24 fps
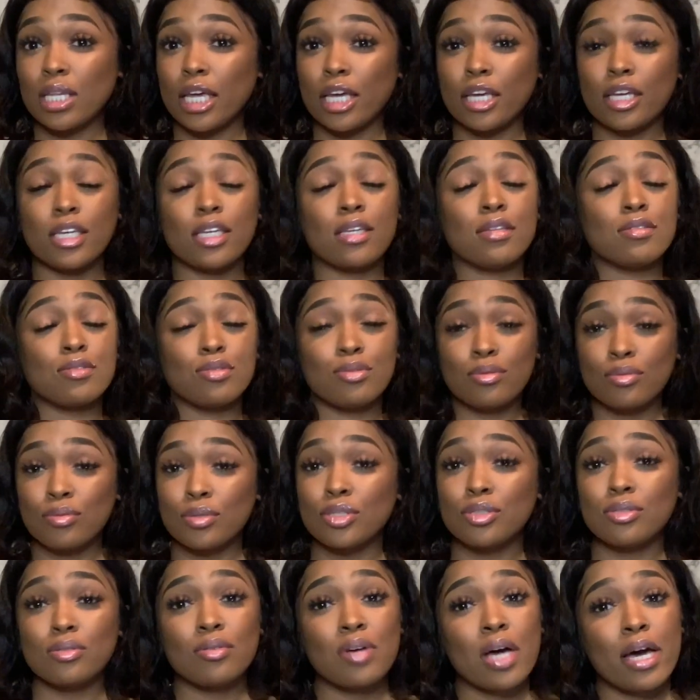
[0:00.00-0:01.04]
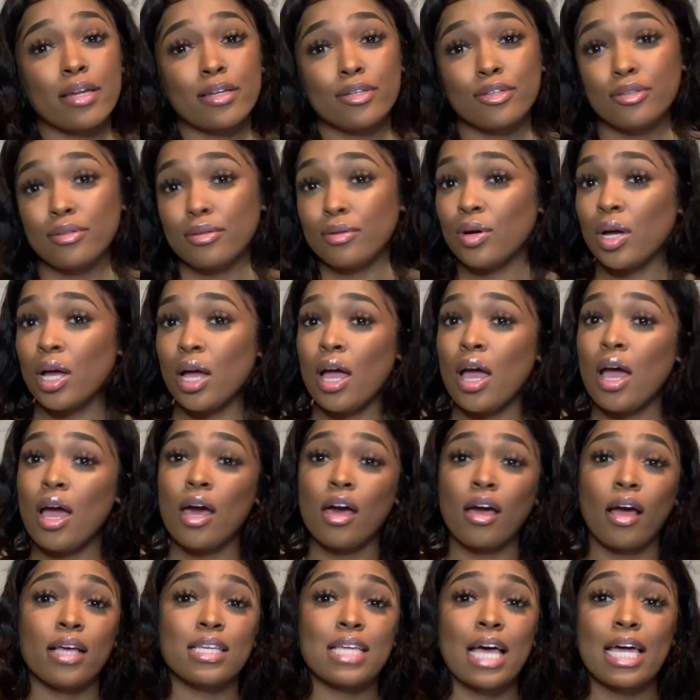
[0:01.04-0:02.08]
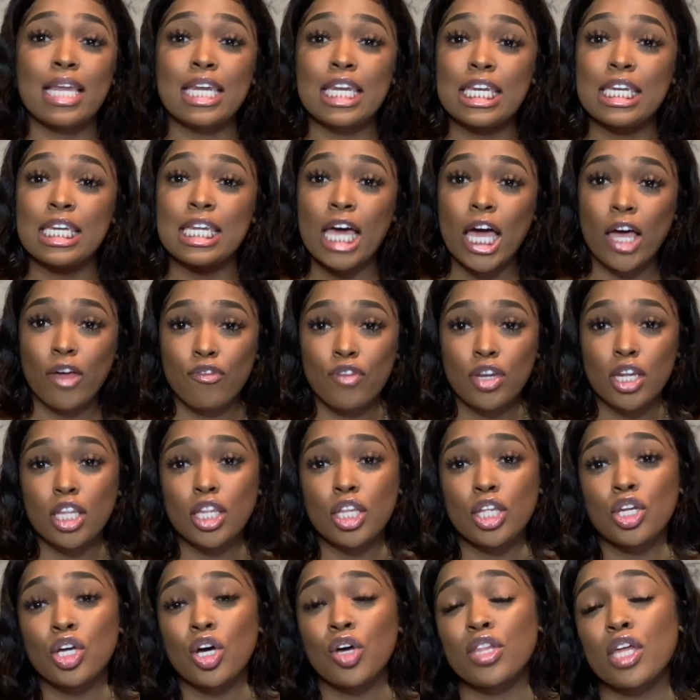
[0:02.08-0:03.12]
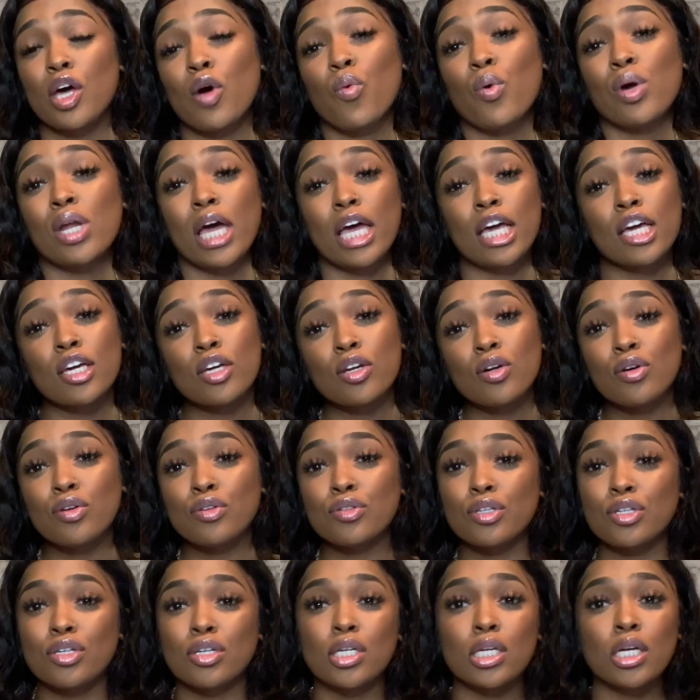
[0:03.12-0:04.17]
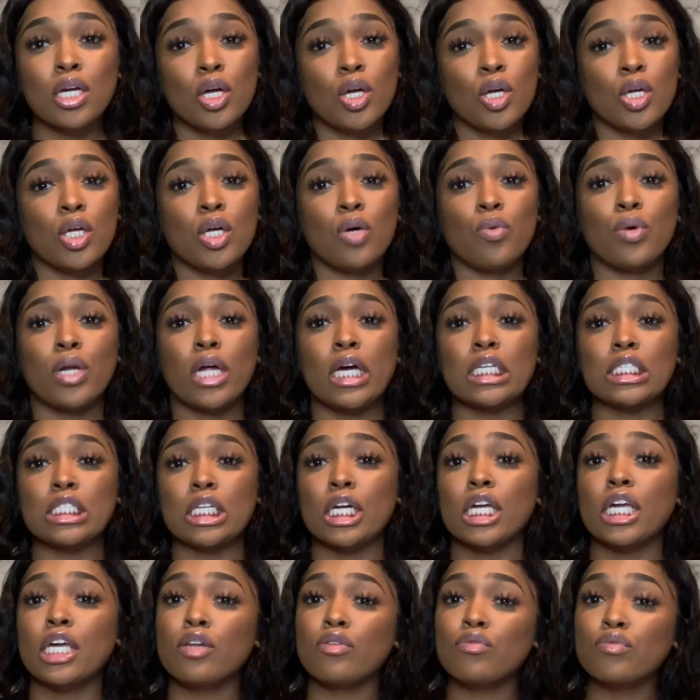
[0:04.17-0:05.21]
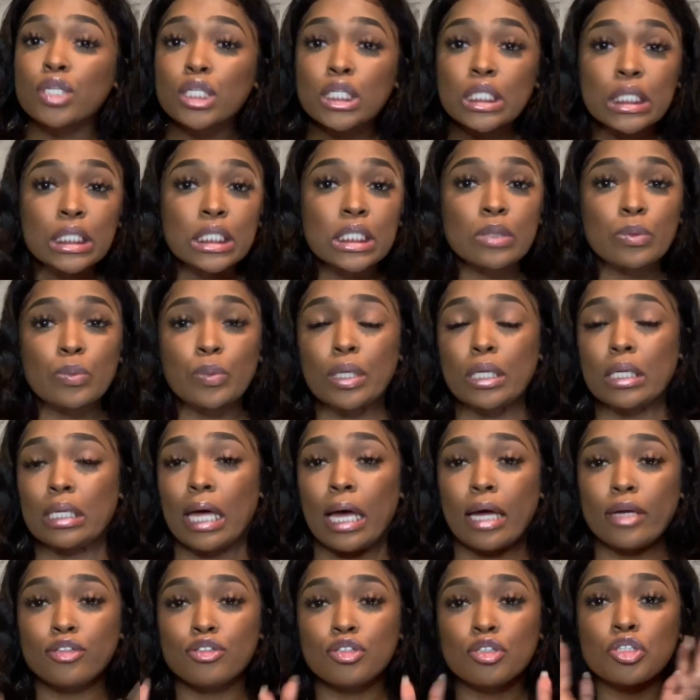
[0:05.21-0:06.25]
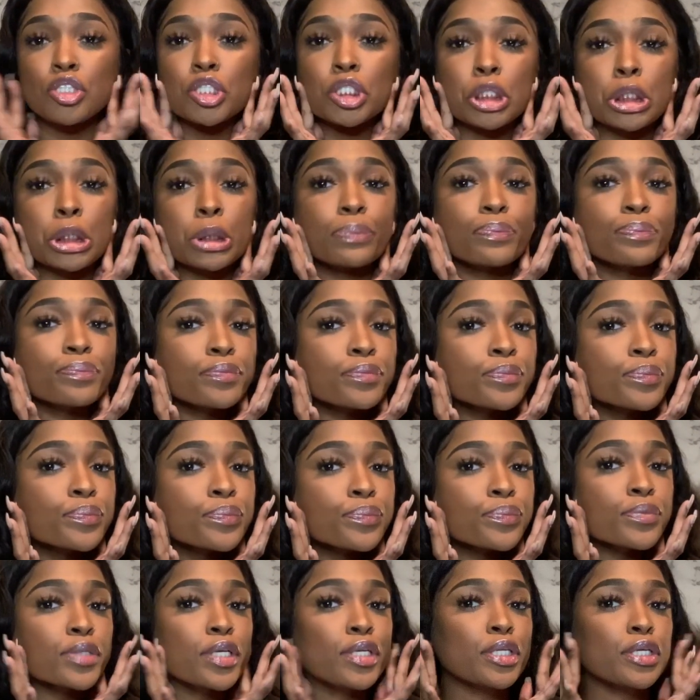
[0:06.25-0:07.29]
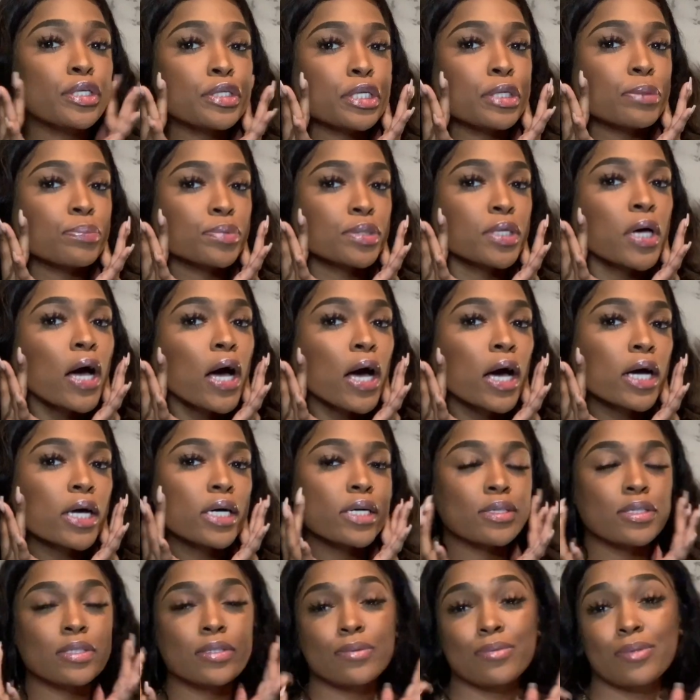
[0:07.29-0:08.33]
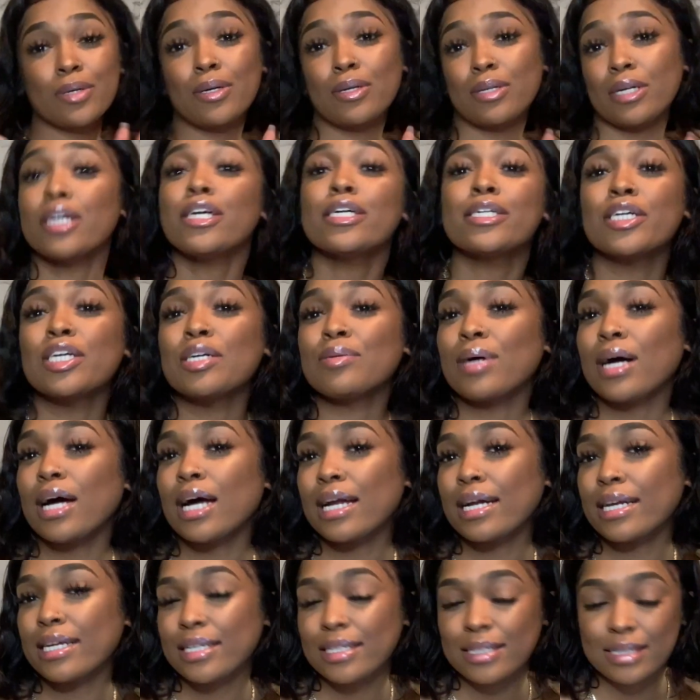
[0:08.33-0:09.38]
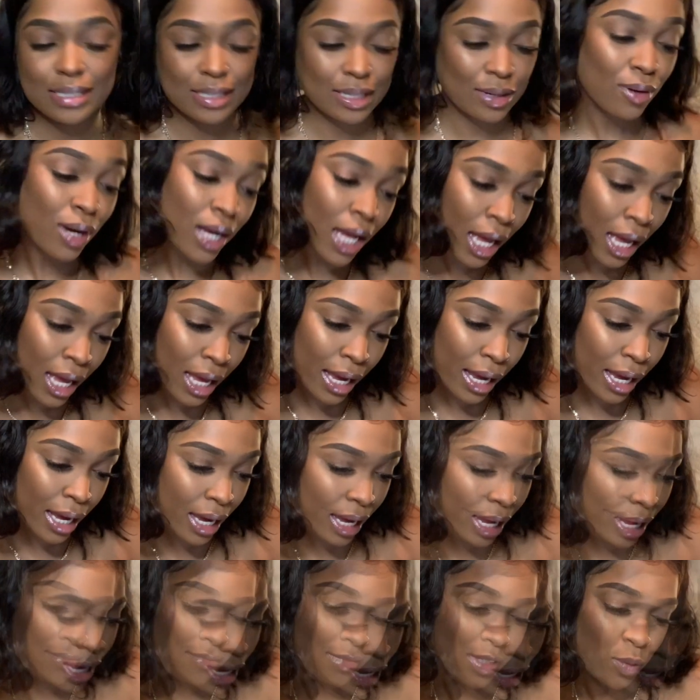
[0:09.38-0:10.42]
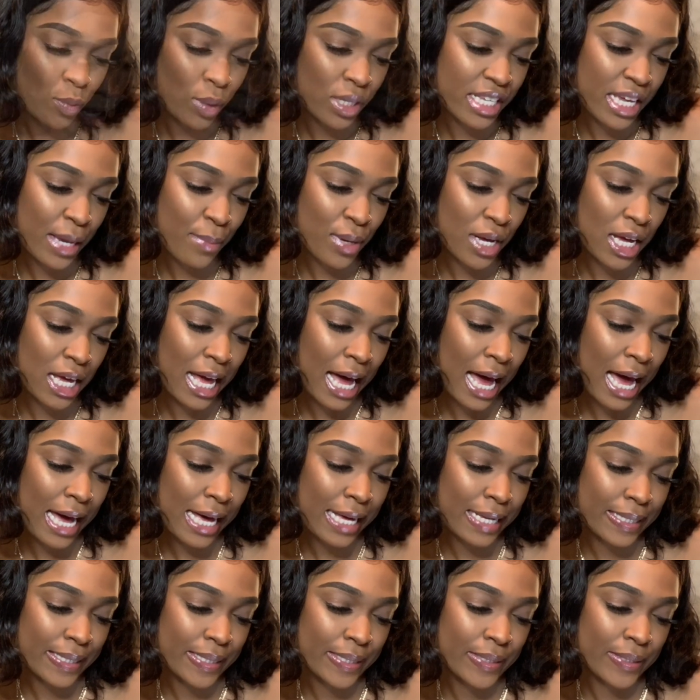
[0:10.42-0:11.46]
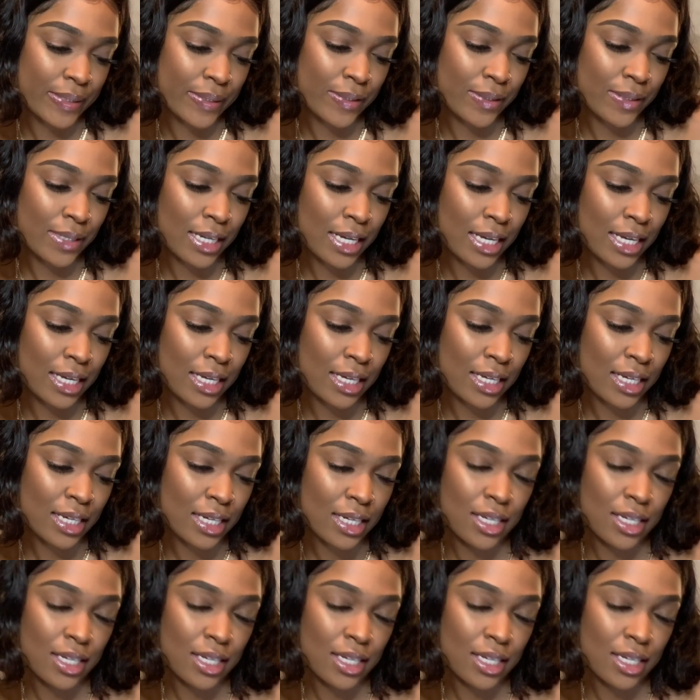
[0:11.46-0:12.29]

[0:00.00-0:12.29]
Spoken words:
Like do what you got to do, because I definitely know that when I get older, when I start getting wrinkles and whatnot, you know, a little nip tuck won't hurt nobody. Okay. What type of guys do you like?